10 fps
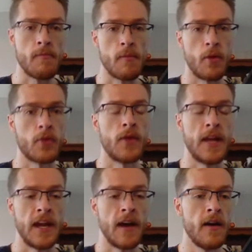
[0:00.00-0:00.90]
mod on
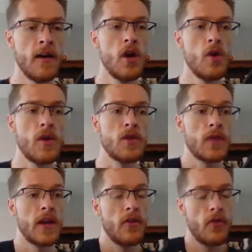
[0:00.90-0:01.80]
here, which would
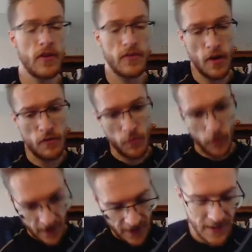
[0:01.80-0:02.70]
increase the overall
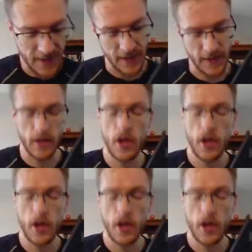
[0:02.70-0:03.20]
healing,